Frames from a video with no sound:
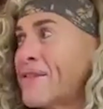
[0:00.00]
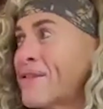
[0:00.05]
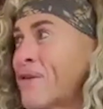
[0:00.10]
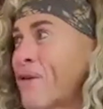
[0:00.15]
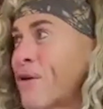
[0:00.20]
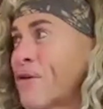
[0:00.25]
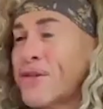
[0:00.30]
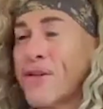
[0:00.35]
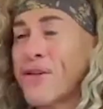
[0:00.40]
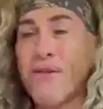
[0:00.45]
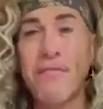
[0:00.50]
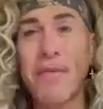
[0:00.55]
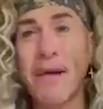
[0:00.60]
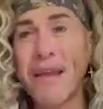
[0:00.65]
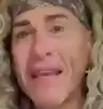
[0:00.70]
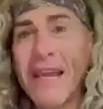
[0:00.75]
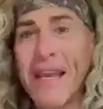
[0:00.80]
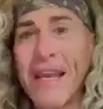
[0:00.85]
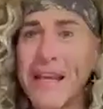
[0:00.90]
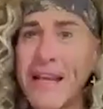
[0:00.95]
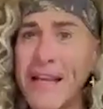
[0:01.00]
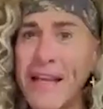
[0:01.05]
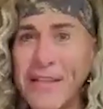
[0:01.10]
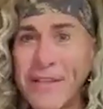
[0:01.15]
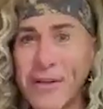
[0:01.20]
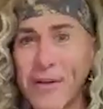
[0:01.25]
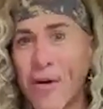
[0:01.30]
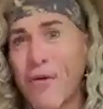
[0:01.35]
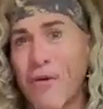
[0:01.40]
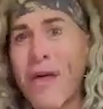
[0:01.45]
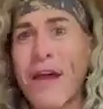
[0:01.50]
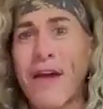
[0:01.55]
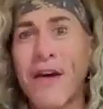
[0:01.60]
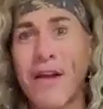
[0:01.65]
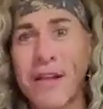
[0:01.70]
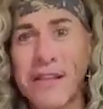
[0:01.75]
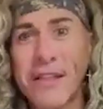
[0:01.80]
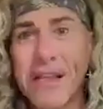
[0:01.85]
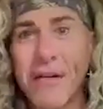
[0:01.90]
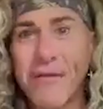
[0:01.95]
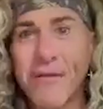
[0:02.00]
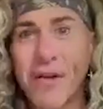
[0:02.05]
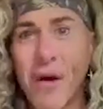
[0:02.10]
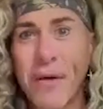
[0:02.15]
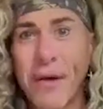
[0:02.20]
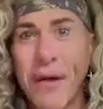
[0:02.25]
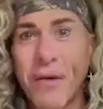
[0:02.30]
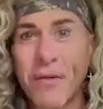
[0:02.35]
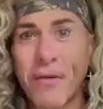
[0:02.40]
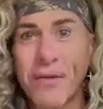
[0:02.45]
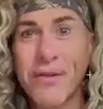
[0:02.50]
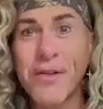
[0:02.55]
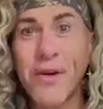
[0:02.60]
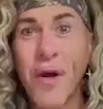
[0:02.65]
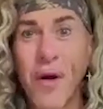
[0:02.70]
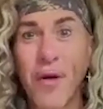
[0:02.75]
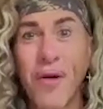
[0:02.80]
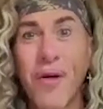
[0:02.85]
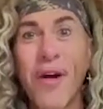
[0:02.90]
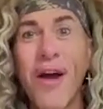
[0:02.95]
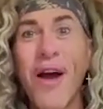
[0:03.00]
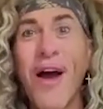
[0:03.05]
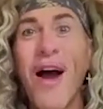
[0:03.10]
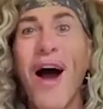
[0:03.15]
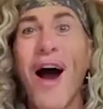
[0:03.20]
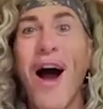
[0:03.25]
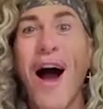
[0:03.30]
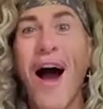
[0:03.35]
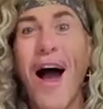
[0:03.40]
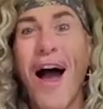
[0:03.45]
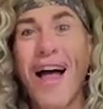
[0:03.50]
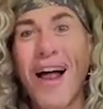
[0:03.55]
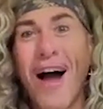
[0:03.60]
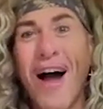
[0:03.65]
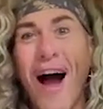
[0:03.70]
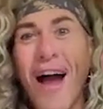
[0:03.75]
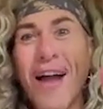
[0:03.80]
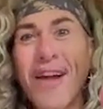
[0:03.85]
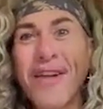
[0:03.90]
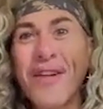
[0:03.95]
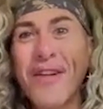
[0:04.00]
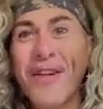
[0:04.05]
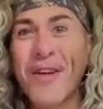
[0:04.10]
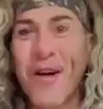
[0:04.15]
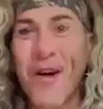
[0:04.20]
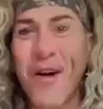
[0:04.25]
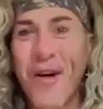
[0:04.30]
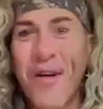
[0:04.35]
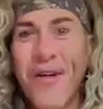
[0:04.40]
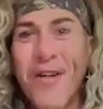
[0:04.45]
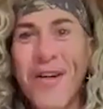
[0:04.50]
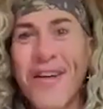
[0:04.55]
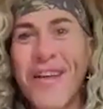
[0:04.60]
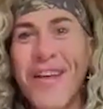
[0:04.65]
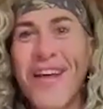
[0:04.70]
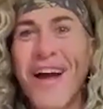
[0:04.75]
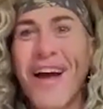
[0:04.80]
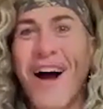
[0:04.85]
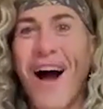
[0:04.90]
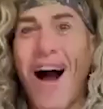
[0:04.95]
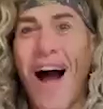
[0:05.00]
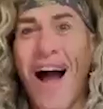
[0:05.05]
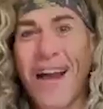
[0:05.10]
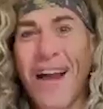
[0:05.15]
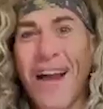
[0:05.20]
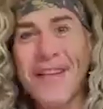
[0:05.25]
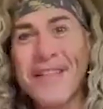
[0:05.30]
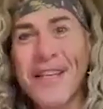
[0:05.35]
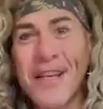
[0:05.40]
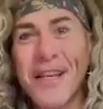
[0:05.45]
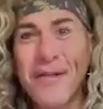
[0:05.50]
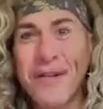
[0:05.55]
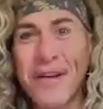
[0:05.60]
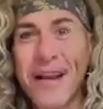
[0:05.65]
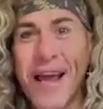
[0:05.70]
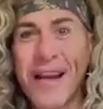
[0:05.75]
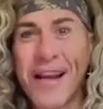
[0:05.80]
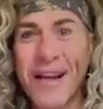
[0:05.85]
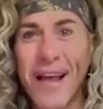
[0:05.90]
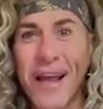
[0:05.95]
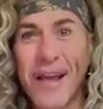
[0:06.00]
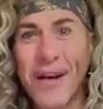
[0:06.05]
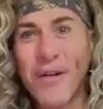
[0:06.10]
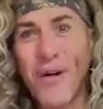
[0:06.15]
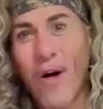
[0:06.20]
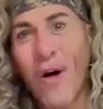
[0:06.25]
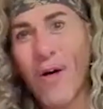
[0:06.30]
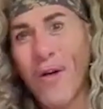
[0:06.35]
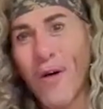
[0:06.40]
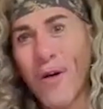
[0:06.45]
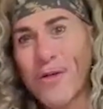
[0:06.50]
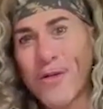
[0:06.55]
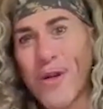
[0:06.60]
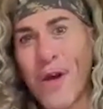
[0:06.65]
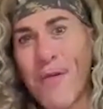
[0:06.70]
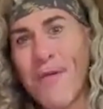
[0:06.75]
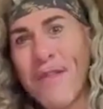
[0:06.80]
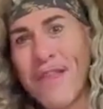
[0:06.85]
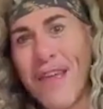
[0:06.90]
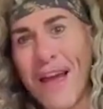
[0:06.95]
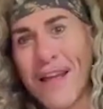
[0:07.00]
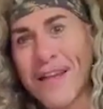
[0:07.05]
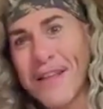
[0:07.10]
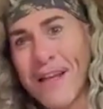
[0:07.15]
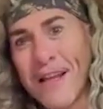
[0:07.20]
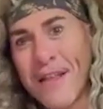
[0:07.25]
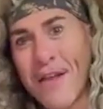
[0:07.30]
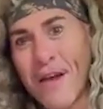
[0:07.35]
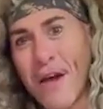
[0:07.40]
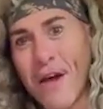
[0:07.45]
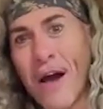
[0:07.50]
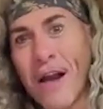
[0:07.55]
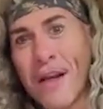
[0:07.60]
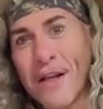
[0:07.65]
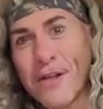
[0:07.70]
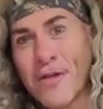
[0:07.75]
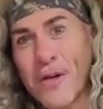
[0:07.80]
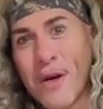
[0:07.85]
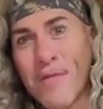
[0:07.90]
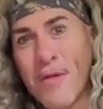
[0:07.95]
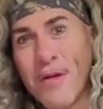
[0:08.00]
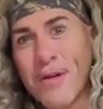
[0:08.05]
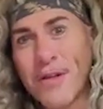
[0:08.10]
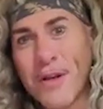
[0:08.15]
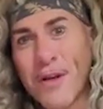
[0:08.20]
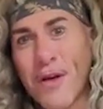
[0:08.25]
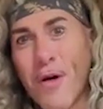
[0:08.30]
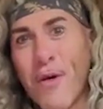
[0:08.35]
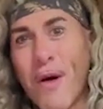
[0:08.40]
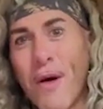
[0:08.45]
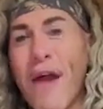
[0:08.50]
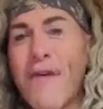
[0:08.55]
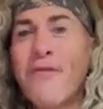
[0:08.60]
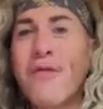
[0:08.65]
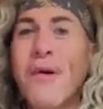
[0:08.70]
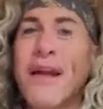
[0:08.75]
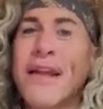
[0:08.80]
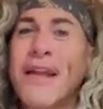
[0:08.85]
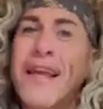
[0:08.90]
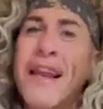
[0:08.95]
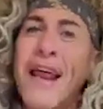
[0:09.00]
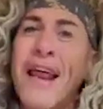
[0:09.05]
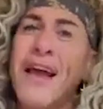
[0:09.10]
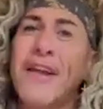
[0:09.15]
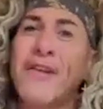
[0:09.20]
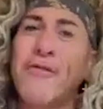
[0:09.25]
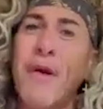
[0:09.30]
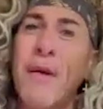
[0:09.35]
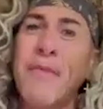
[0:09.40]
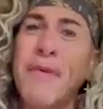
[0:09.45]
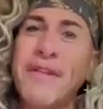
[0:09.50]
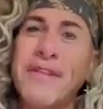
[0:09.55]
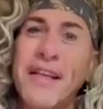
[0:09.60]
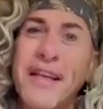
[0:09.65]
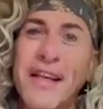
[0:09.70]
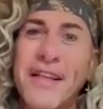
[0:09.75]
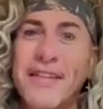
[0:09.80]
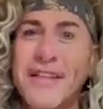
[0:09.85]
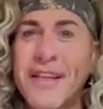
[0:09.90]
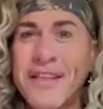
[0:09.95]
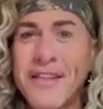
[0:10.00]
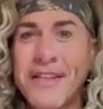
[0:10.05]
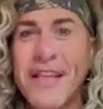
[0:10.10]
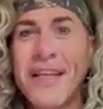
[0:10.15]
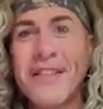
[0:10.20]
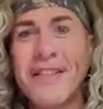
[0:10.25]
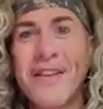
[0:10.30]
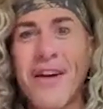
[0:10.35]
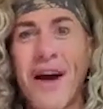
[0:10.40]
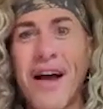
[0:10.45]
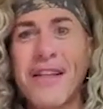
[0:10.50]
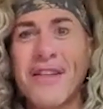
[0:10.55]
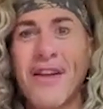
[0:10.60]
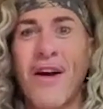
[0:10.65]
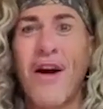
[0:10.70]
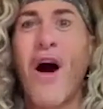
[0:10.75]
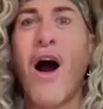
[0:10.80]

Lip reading: lots of bikinis and all that kind of stuff going on. So I'm going to go. I'm going to see you in Adelaide on October the 18th at Hindley Street Music Hall. Everyone get out and grab your tickets because these guys are